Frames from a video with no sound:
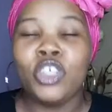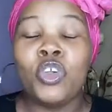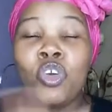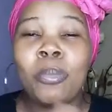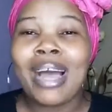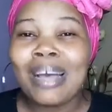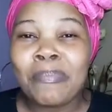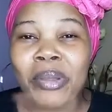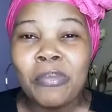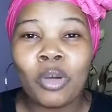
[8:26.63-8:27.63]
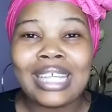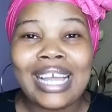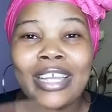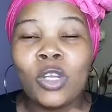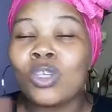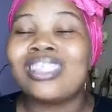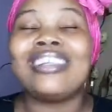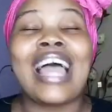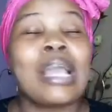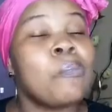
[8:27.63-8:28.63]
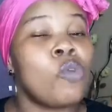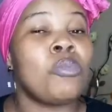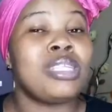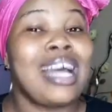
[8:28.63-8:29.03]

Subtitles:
Yoruba pay mother-in-laws, they like mommy.